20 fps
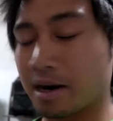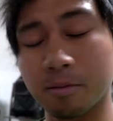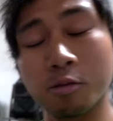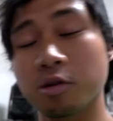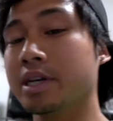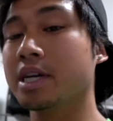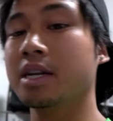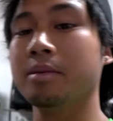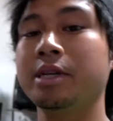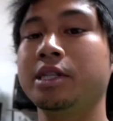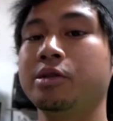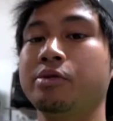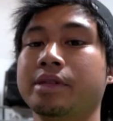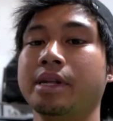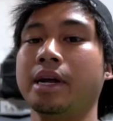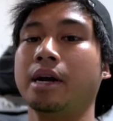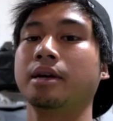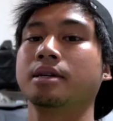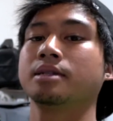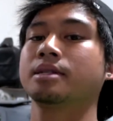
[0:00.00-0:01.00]
I'm only gonna be doing
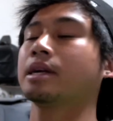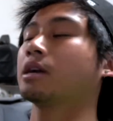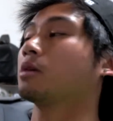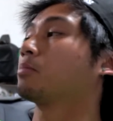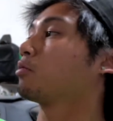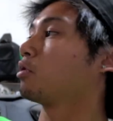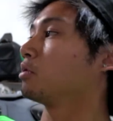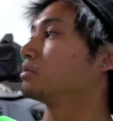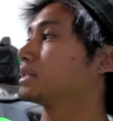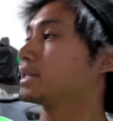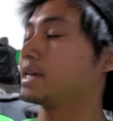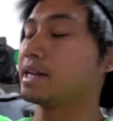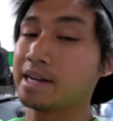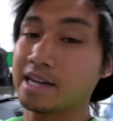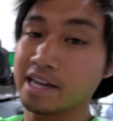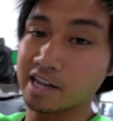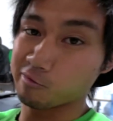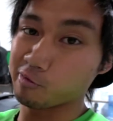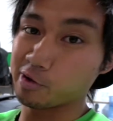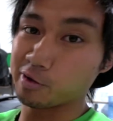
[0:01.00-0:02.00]
the areas that are prone to getting
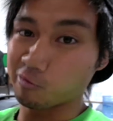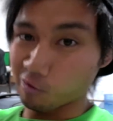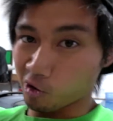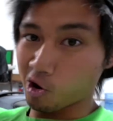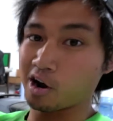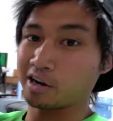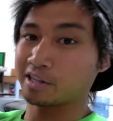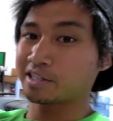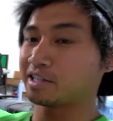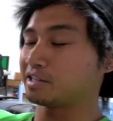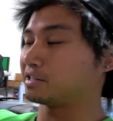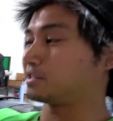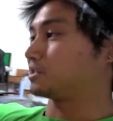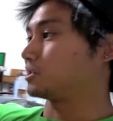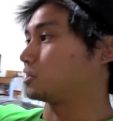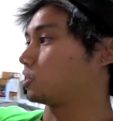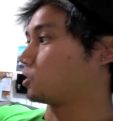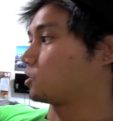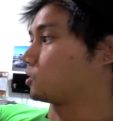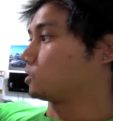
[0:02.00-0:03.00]
hit with rocks.
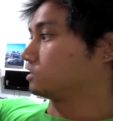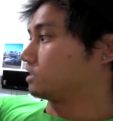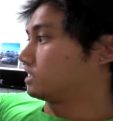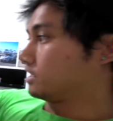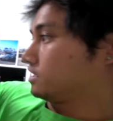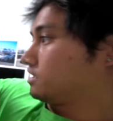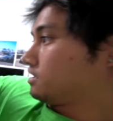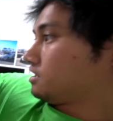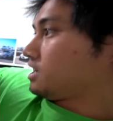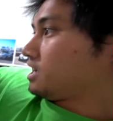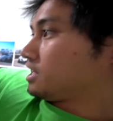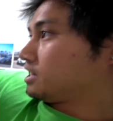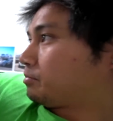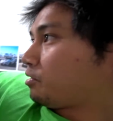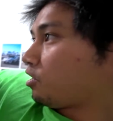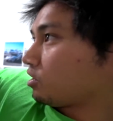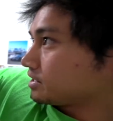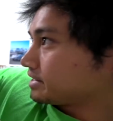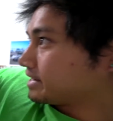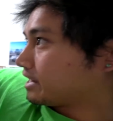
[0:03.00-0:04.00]
So like the
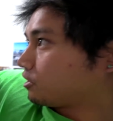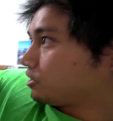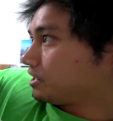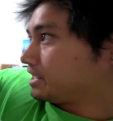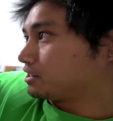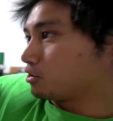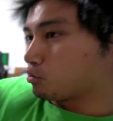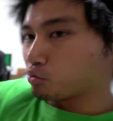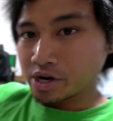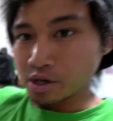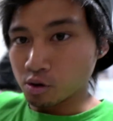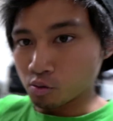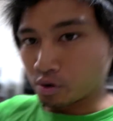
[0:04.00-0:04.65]
parts that are in the wheel